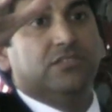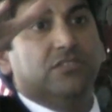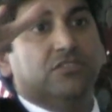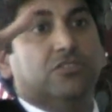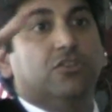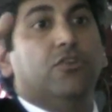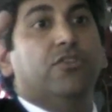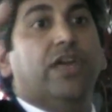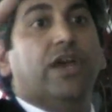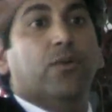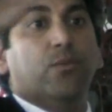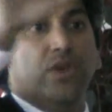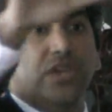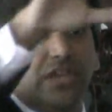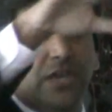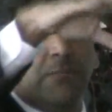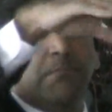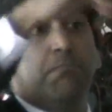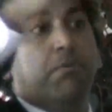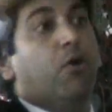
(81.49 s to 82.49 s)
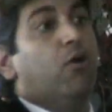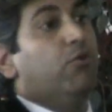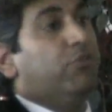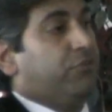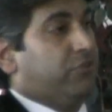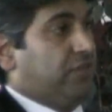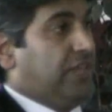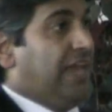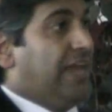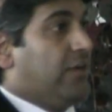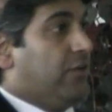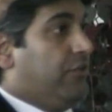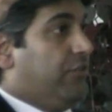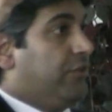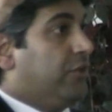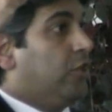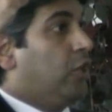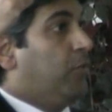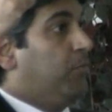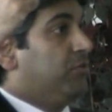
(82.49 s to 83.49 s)
so that we can both tackle
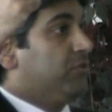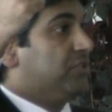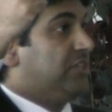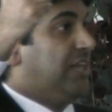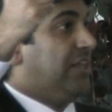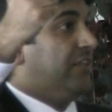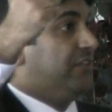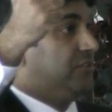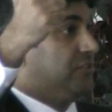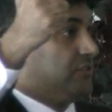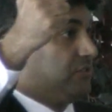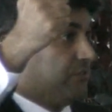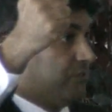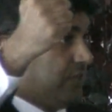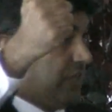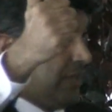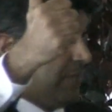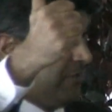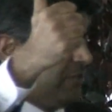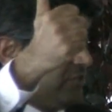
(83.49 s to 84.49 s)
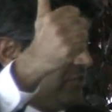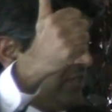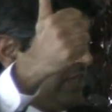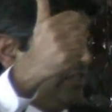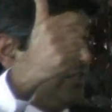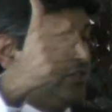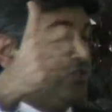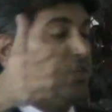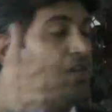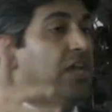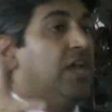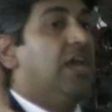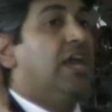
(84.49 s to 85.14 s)
the global challenges of climate change